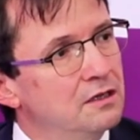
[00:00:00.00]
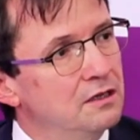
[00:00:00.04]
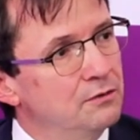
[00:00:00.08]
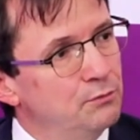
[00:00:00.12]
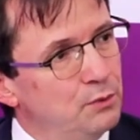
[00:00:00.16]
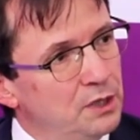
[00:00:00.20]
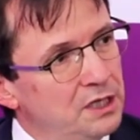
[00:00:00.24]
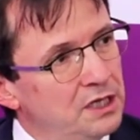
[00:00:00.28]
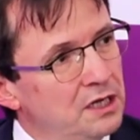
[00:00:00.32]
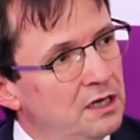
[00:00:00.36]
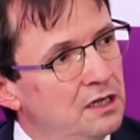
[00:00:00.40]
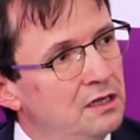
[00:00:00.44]

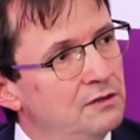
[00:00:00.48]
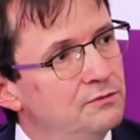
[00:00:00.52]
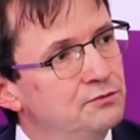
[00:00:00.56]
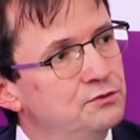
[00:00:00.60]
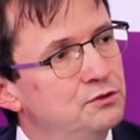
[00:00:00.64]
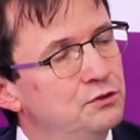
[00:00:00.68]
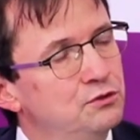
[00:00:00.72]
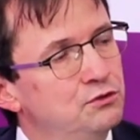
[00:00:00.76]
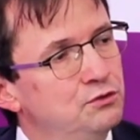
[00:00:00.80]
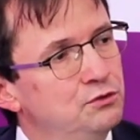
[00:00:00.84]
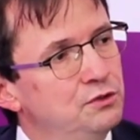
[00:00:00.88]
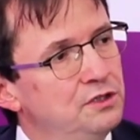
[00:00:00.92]
1.5
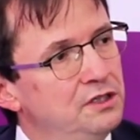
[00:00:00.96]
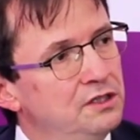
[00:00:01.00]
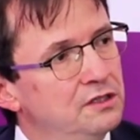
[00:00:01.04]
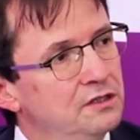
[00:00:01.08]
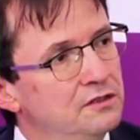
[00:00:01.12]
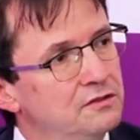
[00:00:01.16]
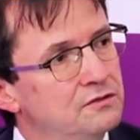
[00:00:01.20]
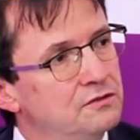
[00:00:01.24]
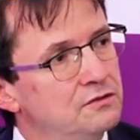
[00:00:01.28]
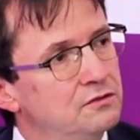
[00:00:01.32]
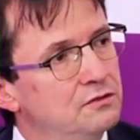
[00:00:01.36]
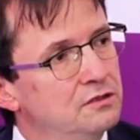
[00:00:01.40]
to 2
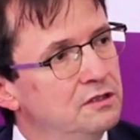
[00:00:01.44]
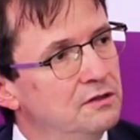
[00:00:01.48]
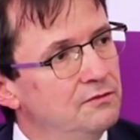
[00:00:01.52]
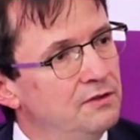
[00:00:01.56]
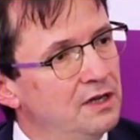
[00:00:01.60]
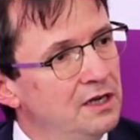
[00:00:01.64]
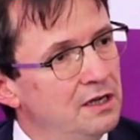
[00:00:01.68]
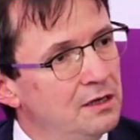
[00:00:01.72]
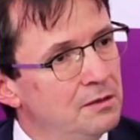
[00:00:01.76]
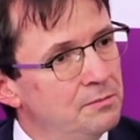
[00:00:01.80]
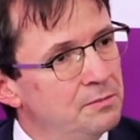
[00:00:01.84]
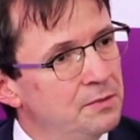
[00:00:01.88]
years to
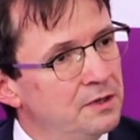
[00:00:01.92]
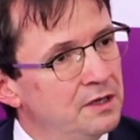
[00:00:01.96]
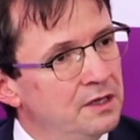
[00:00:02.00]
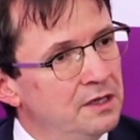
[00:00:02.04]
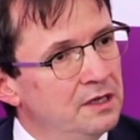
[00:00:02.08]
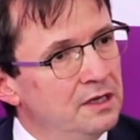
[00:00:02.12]
develop